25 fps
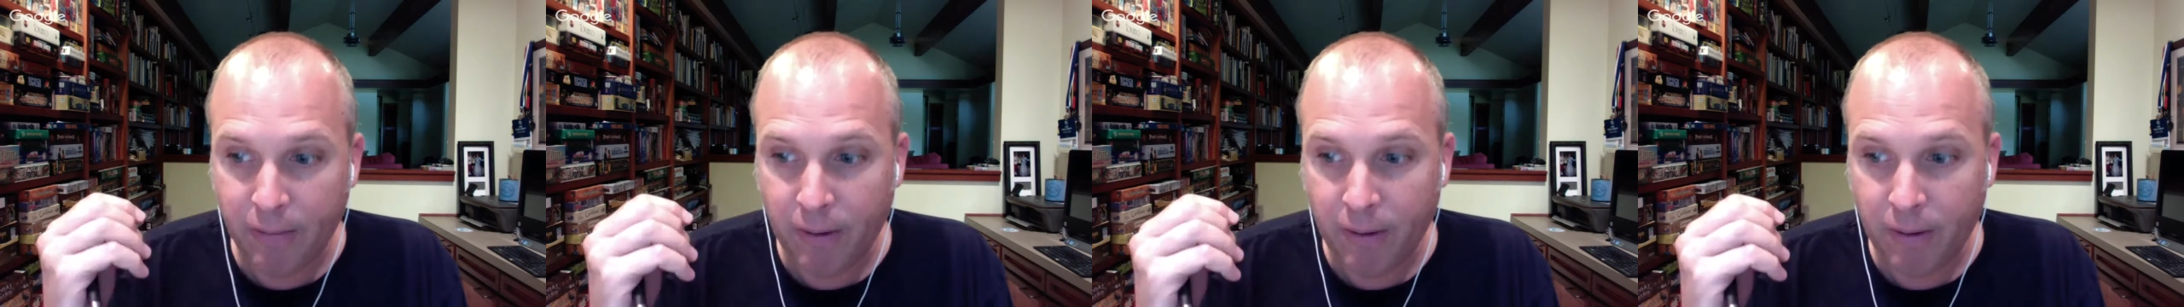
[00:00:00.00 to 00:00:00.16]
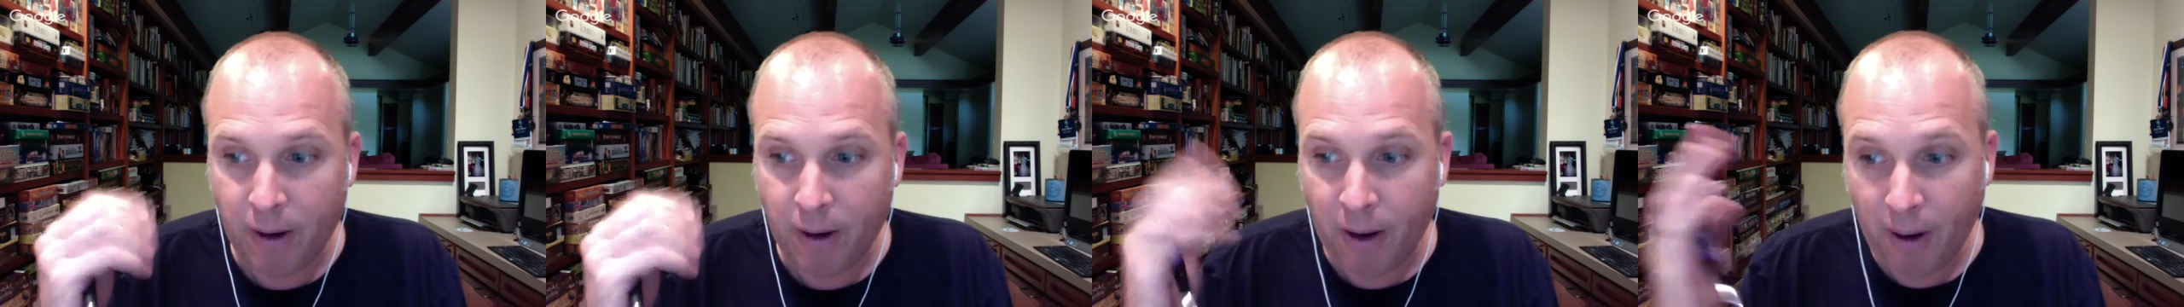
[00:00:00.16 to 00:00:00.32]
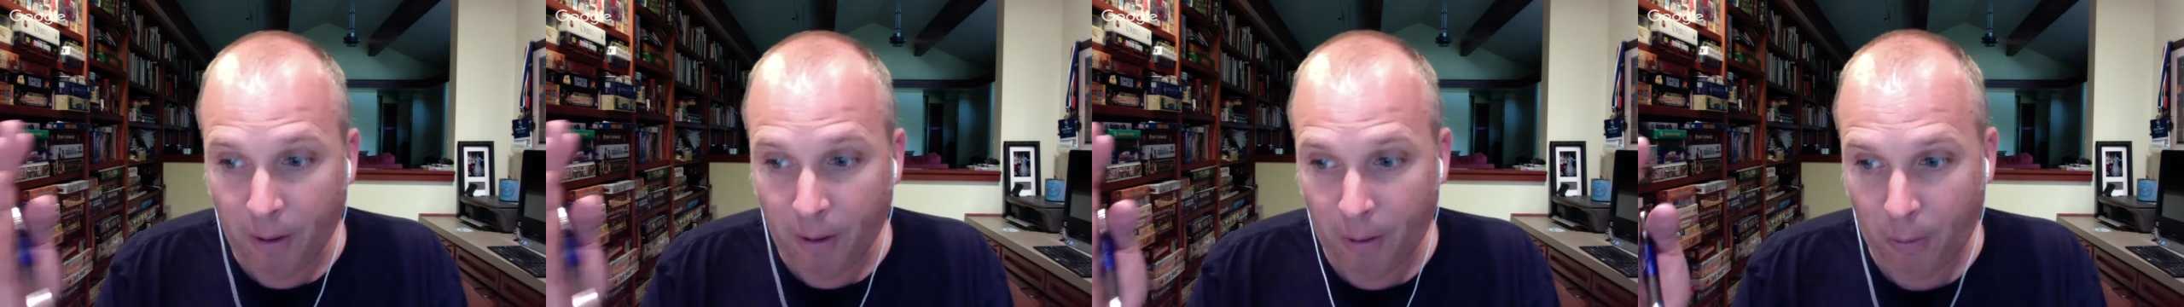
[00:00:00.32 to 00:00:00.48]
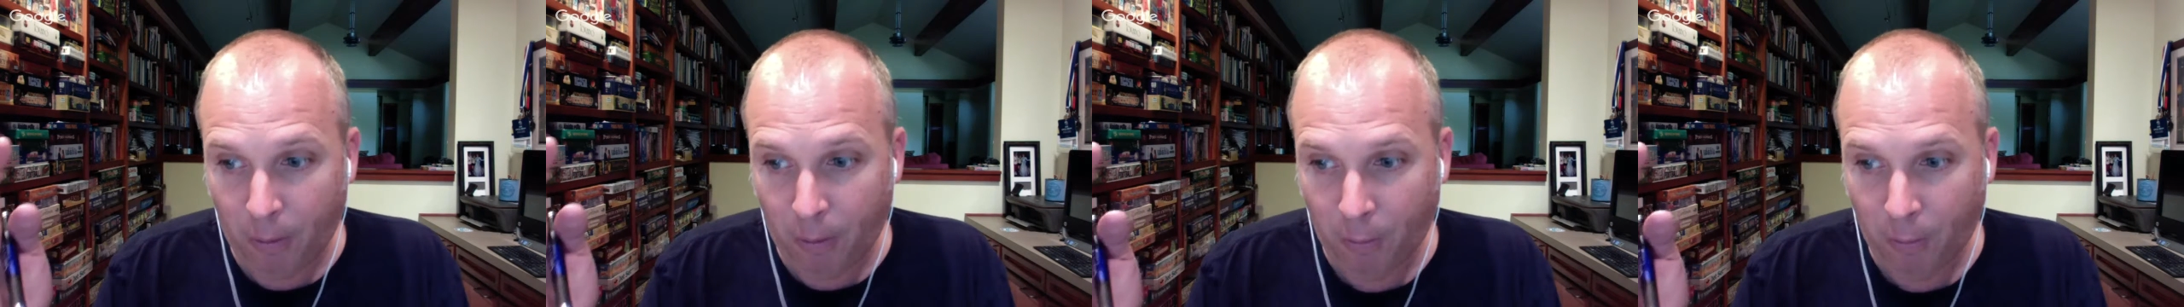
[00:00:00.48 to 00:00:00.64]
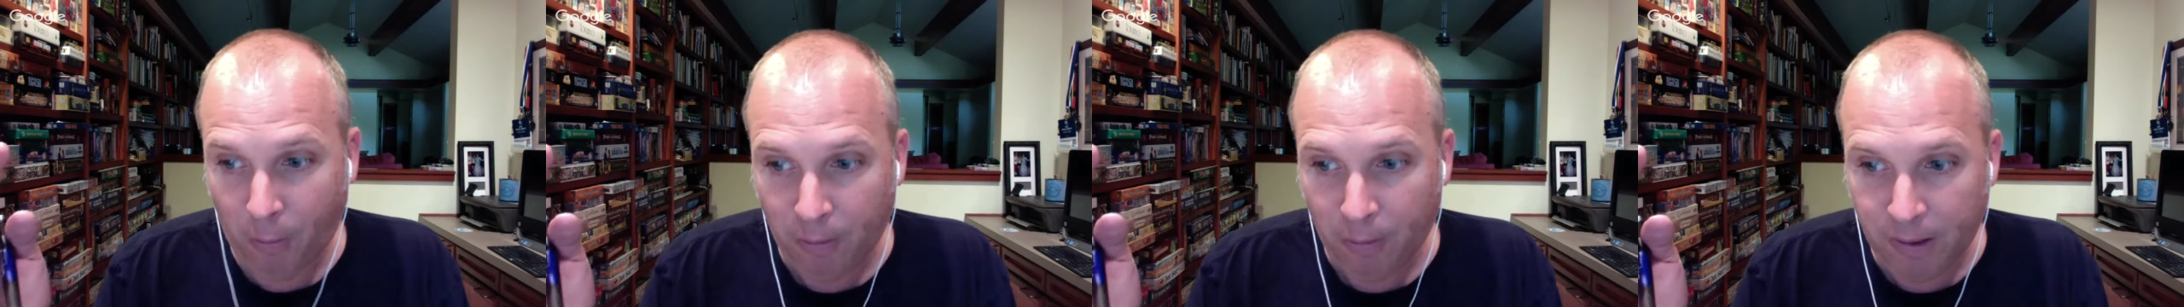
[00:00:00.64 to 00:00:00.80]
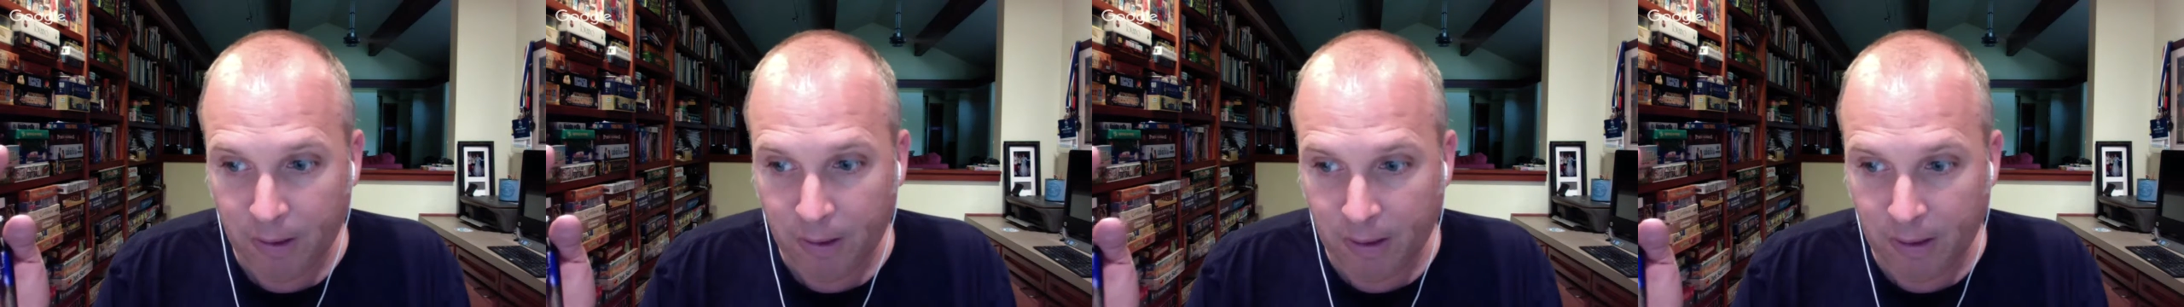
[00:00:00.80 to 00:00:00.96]
oh,
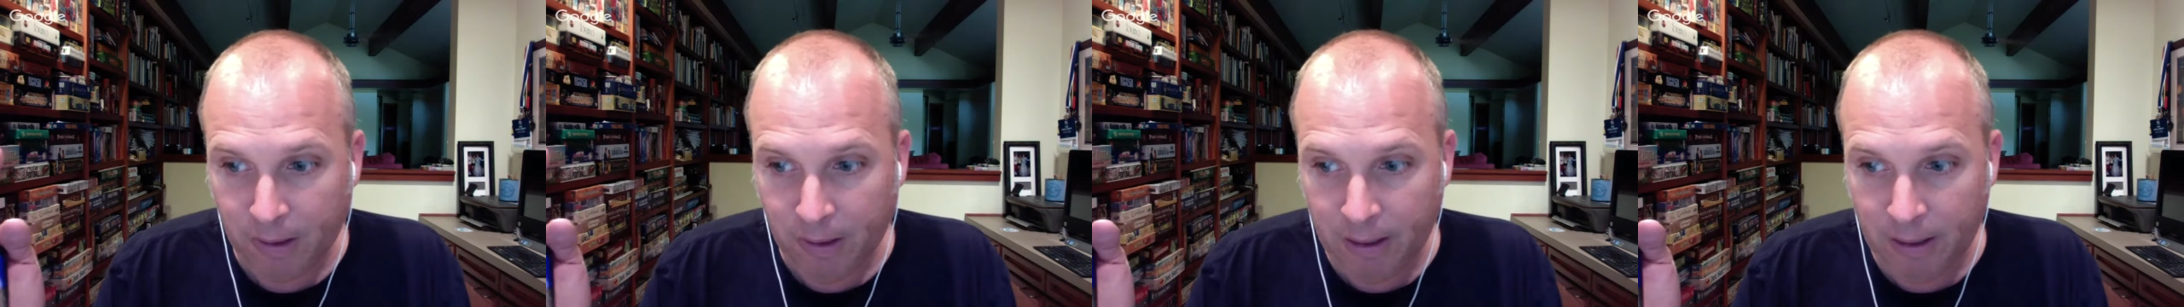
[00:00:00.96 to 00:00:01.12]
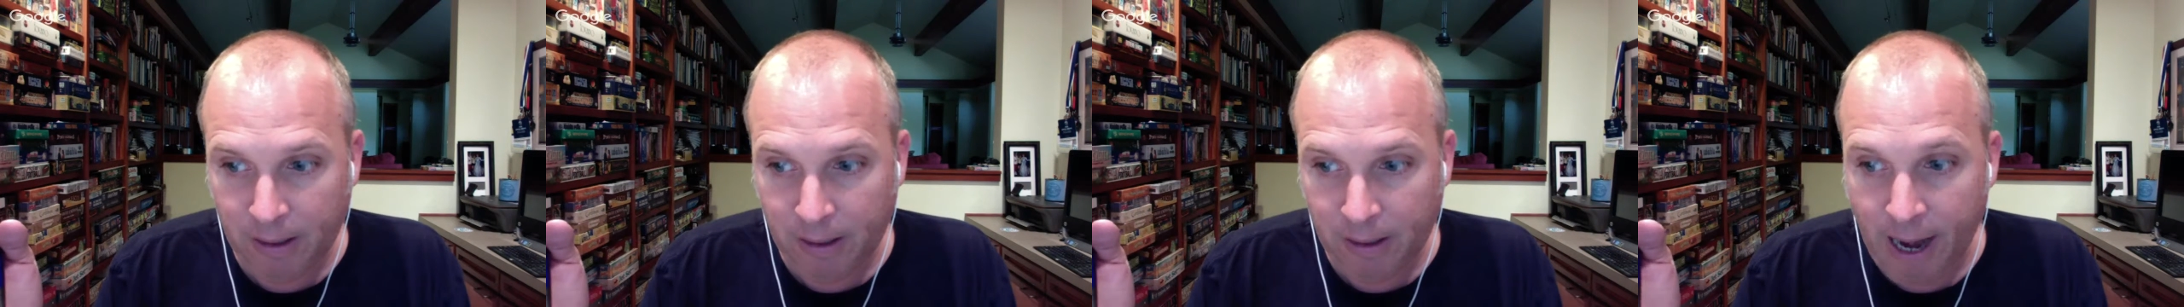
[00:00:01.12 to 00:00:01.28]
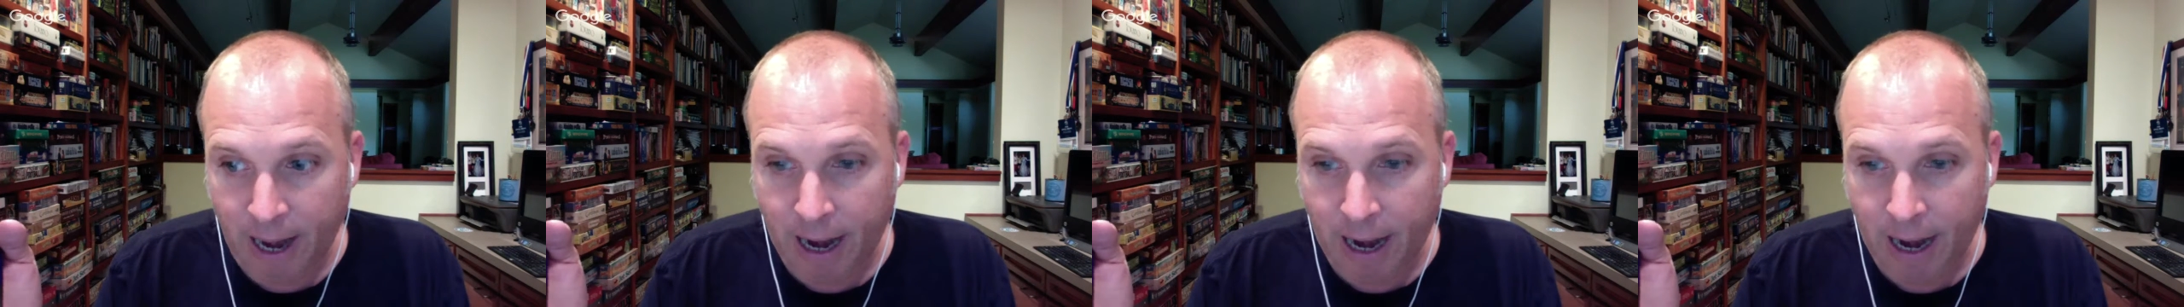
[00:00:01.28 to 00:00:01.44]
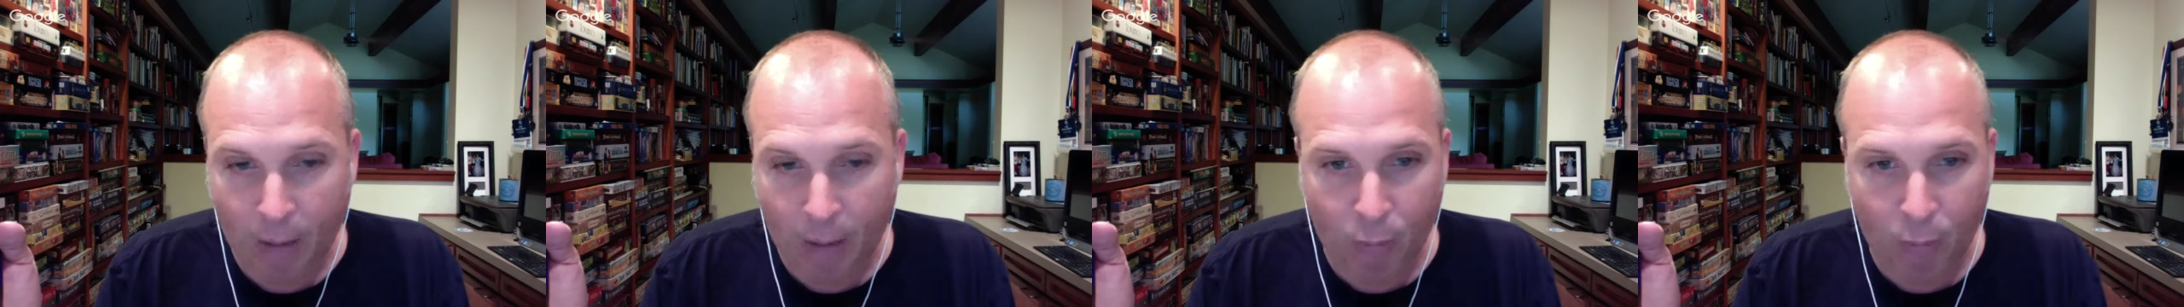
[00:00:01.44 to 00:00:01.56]
yeah,